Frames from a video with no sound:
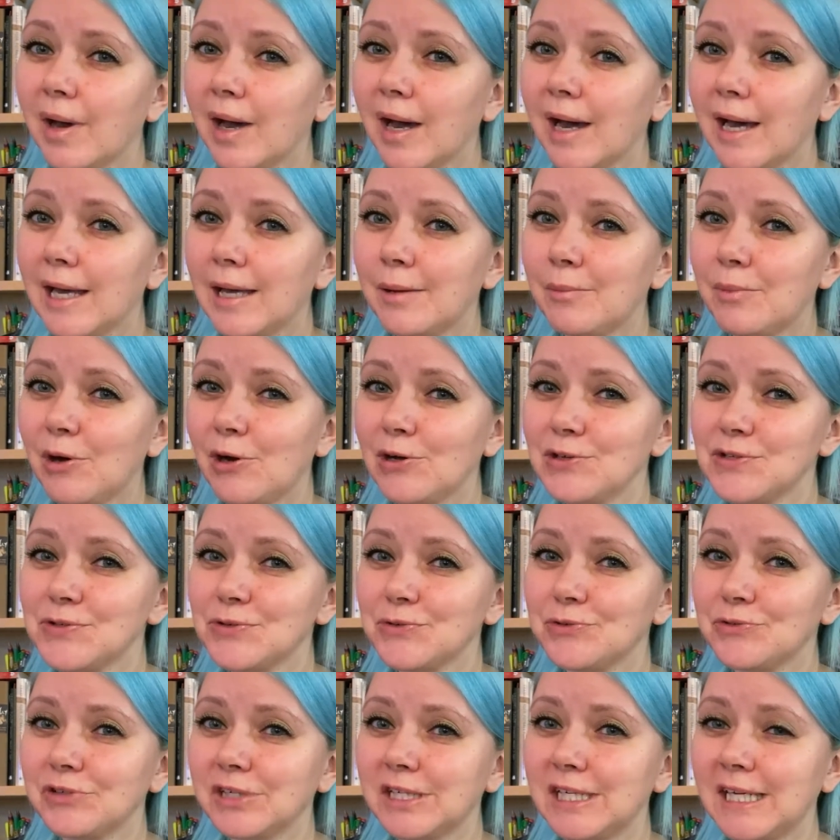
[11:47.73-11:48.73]
I am also
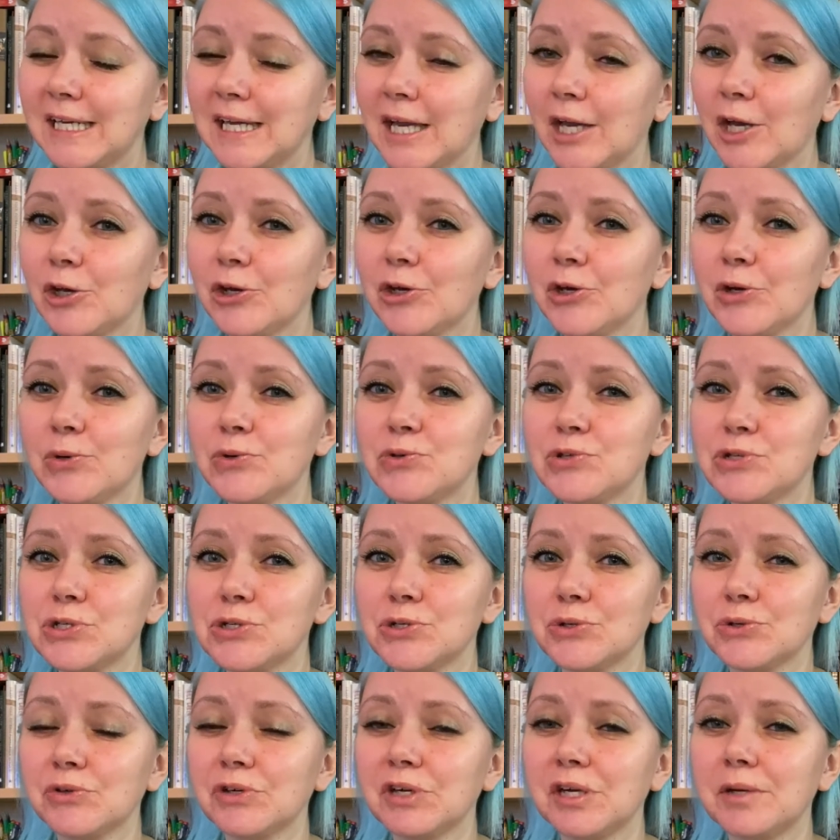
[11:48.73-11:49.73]
reading Ghost
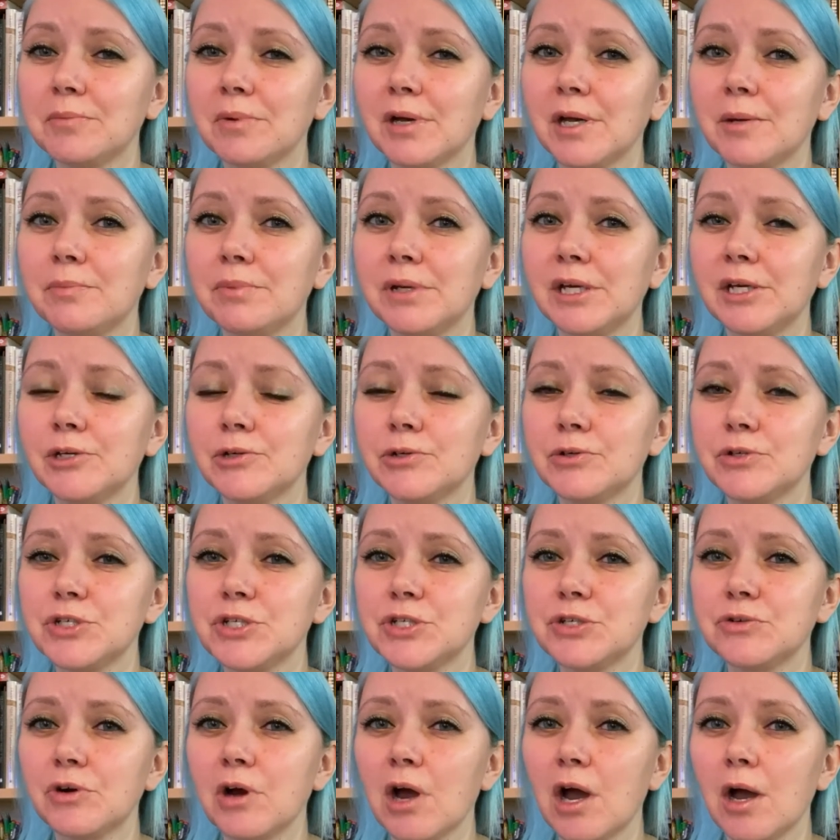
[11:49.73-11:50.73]
Story by Peter
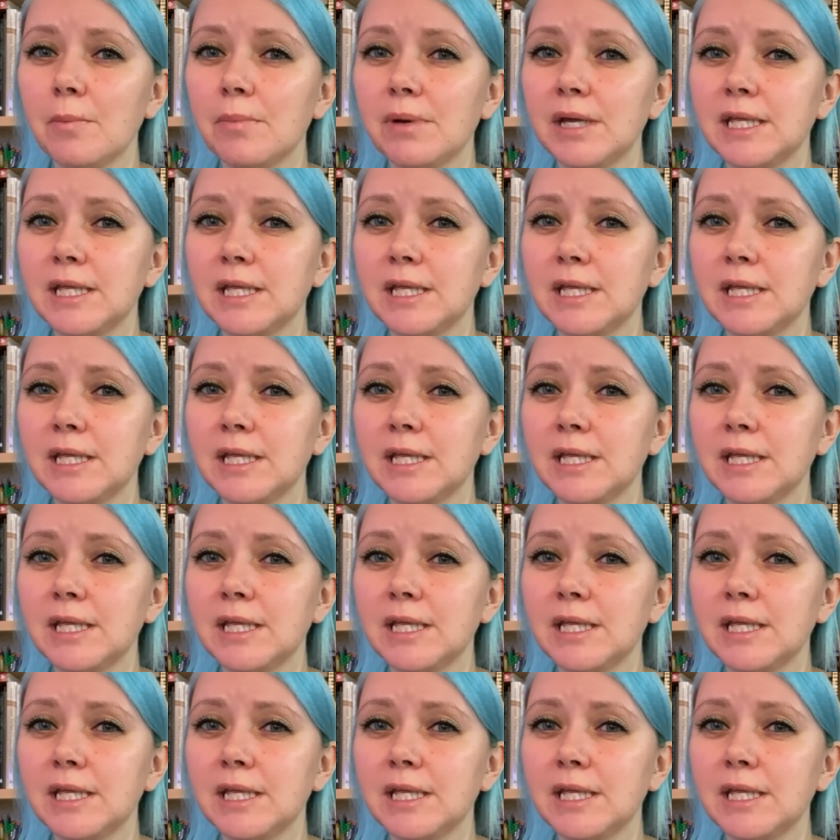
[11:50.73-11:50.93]
Straub,